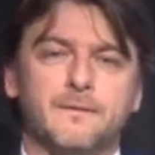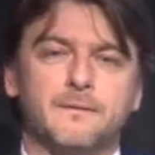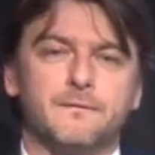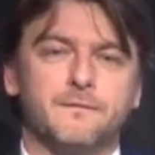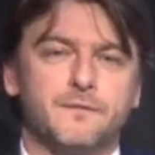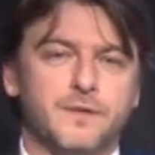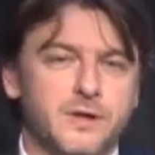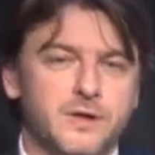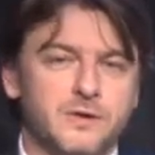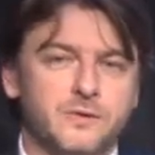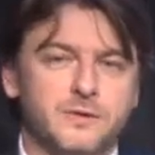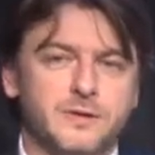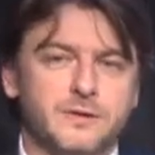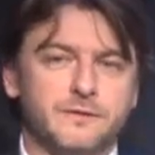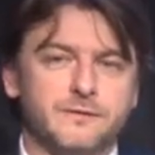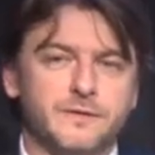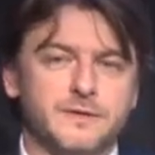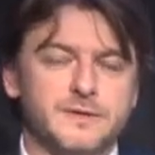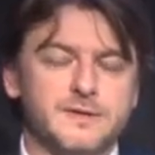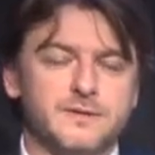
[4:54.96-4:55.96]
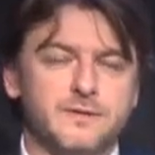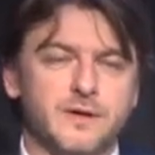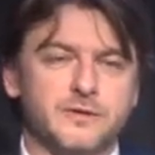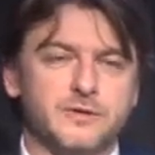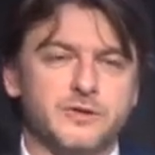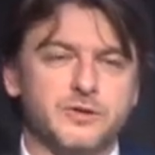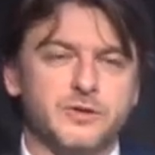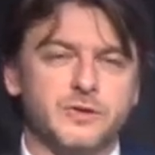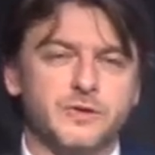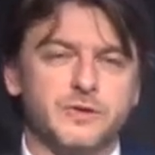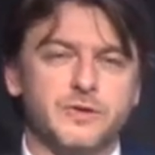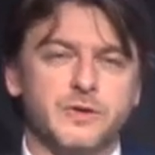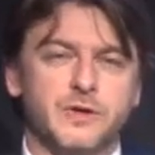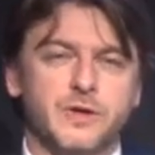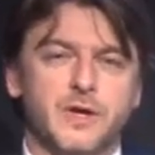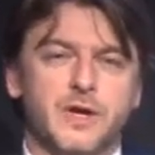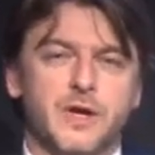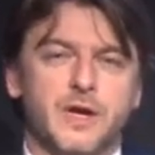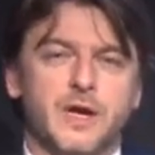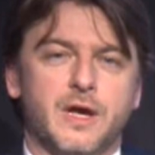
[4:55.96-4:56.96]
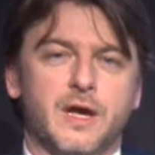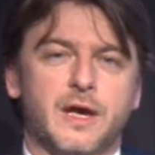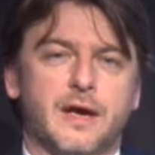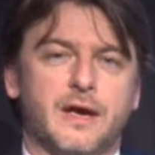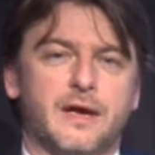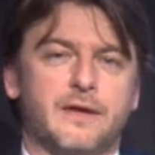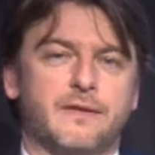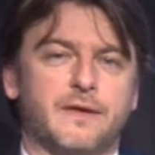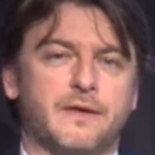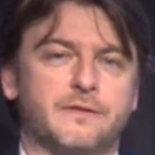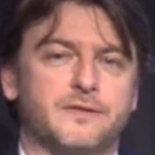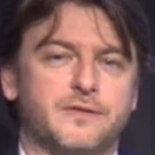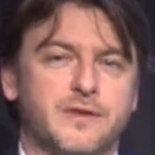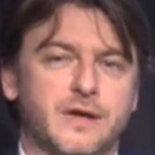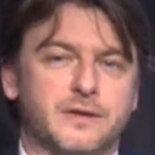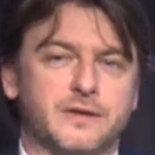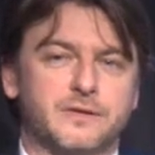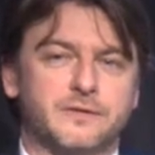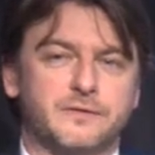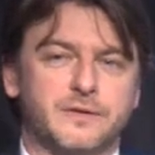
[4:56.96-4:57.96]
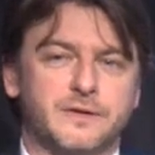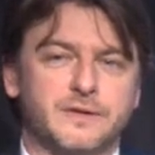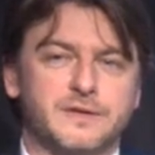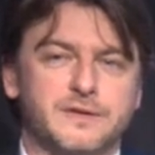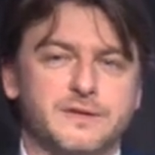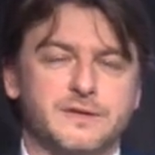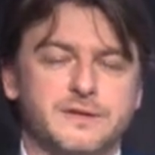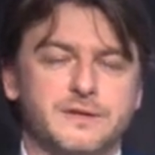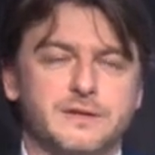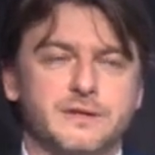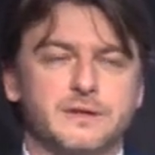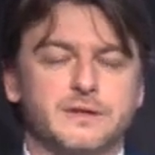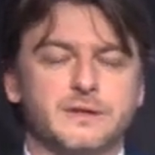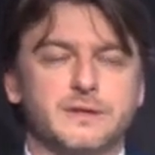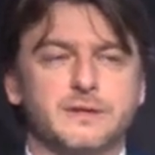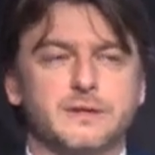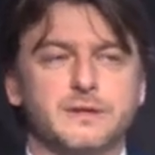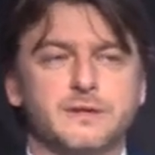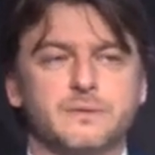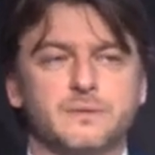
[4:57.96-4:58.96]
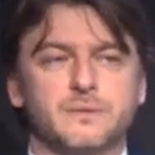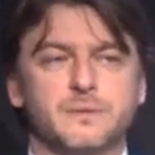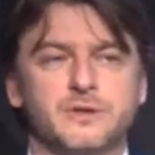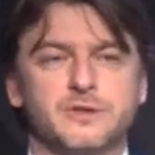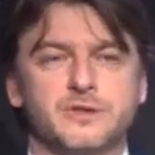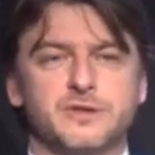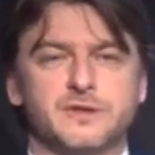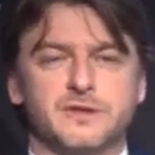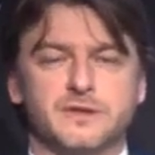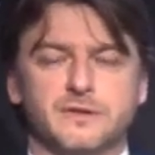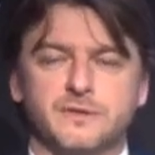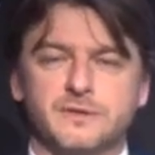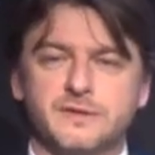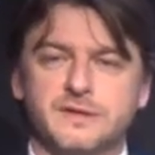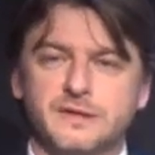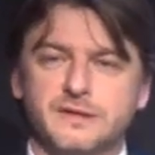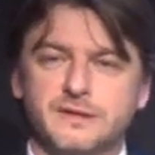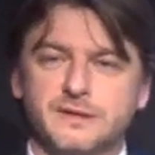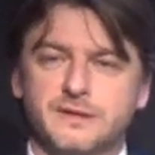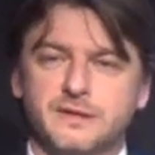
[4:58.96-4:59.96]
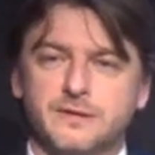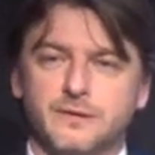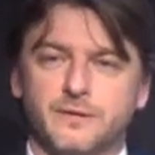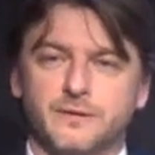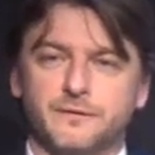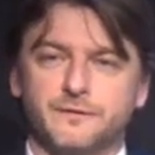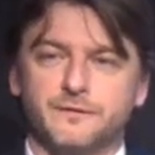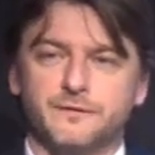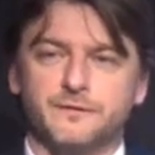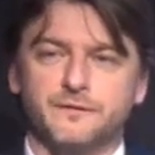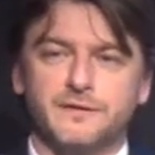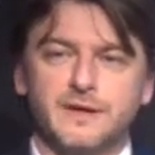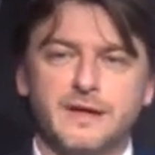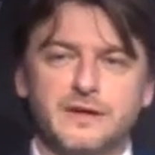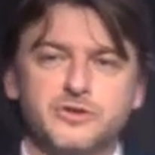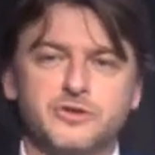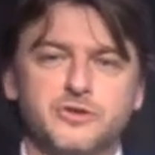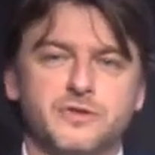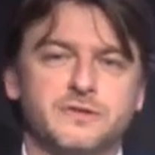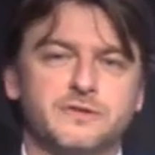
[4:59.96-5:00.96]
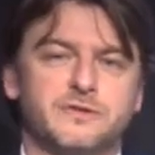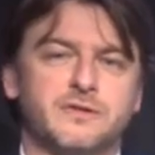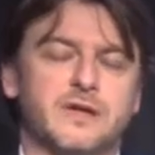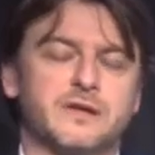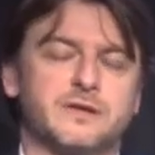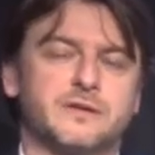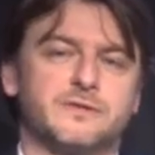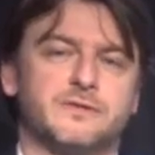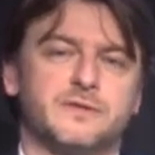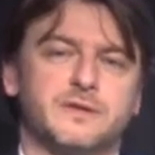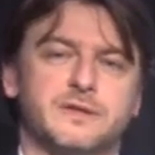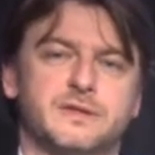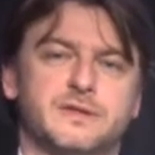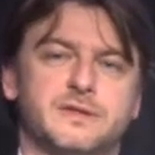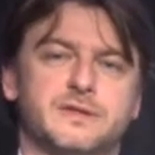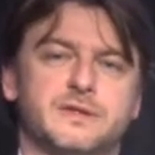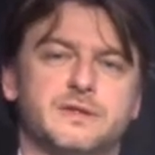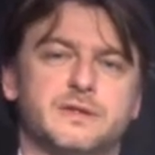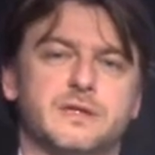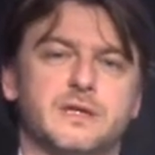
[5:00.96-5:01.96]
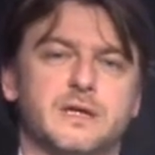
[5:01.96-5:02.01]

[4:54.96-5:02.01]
very good infrastructure, and attractiveness which consists of nature attractiveness,